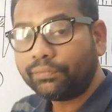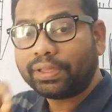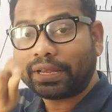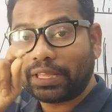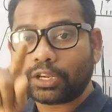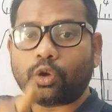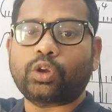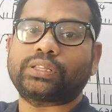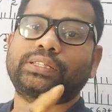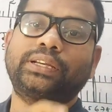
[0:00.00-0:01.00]
the Vernier
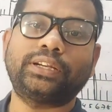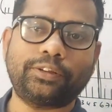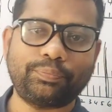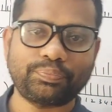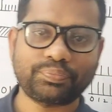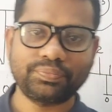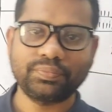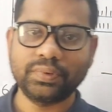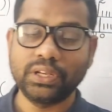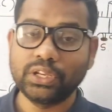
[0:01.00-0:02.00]
constant.
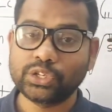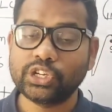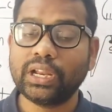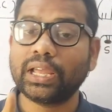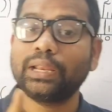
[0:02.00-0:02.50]
Children,